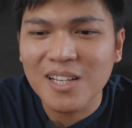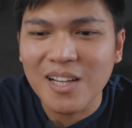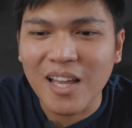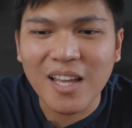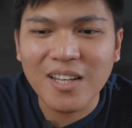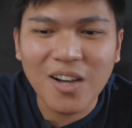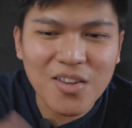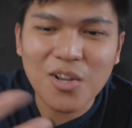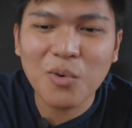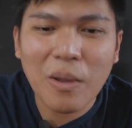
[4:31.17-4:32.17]
and
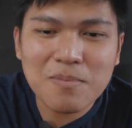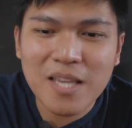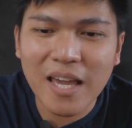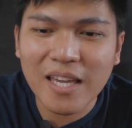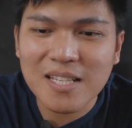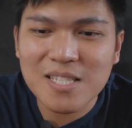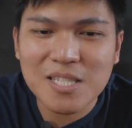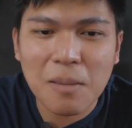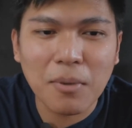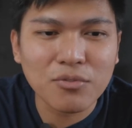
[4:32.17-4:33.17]
other
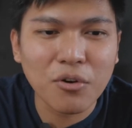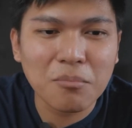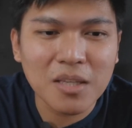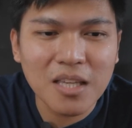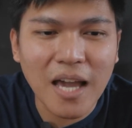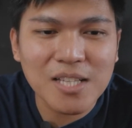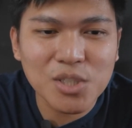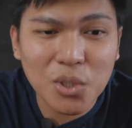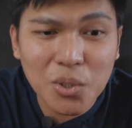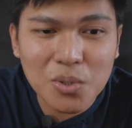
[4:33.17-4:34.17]
websites. But for me, I
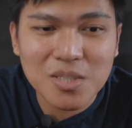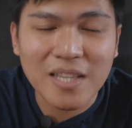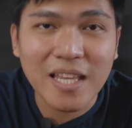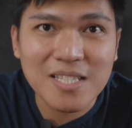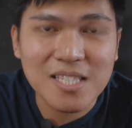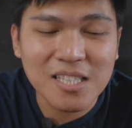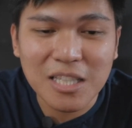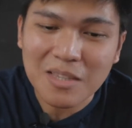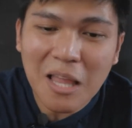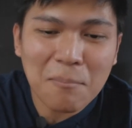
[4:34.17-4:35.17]
chose
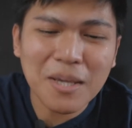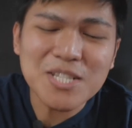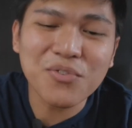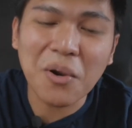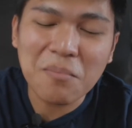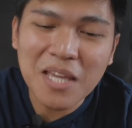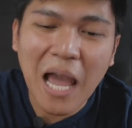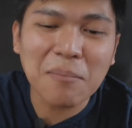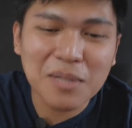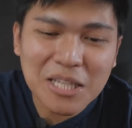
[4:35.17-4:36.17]
NetCE because for me,
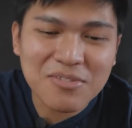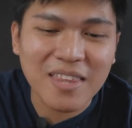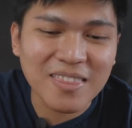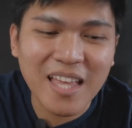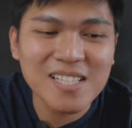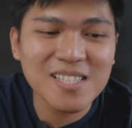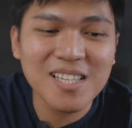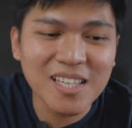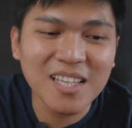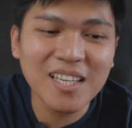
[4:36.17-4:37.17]
I believe that
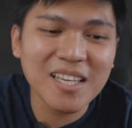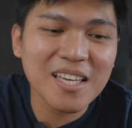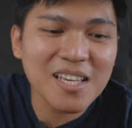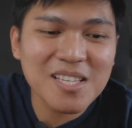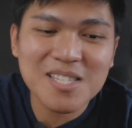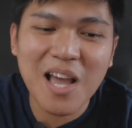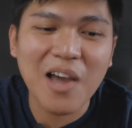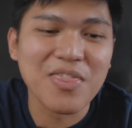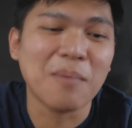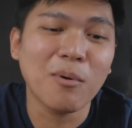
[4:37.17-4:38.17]
NetCE is
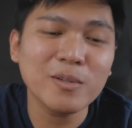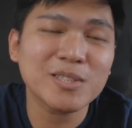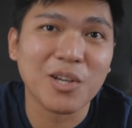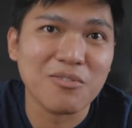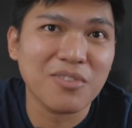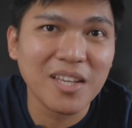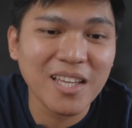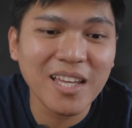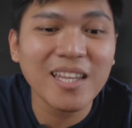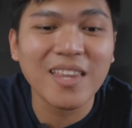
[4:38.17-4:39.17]
the most
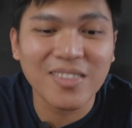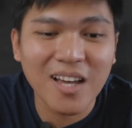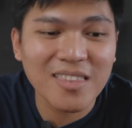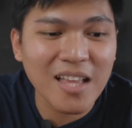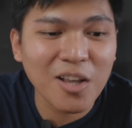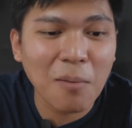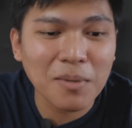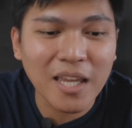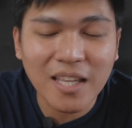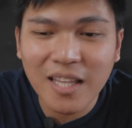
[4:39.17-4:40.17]
convenient and not that
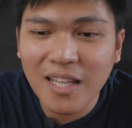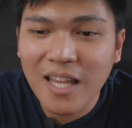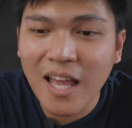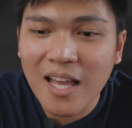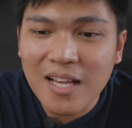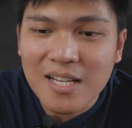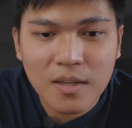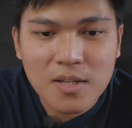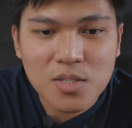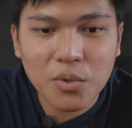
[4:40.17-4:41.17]
complicated.
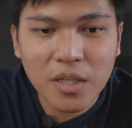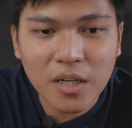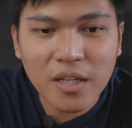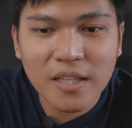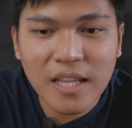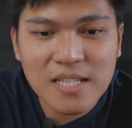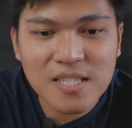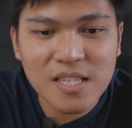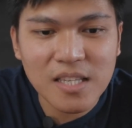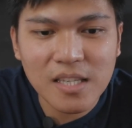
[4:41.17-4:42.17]
So here in
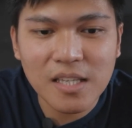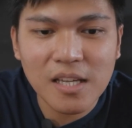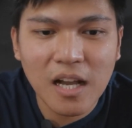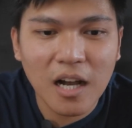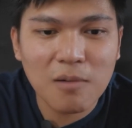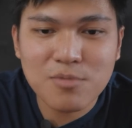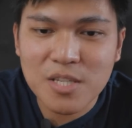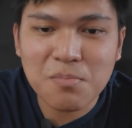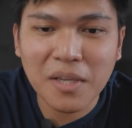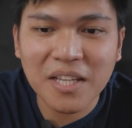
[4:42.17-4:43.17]
NetCE, um, just make